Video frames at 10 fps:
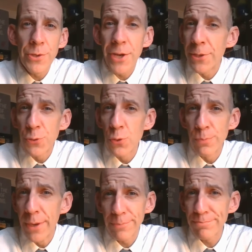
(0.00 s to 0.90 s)
I try to do
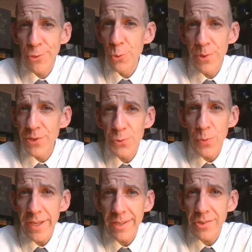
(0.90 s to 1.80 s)
about two of these a
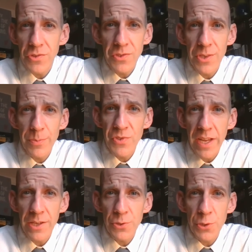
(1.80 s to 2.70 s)
week just to
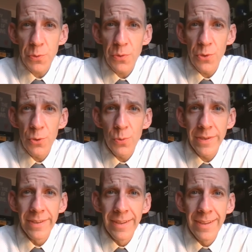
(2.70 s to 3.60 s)
stay in touch with you
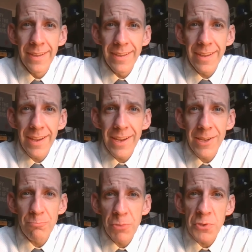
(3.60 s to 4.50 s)

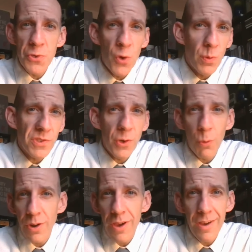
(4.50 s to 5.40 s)
and let you know what's
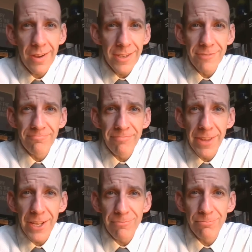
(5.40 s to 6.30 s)
going on and that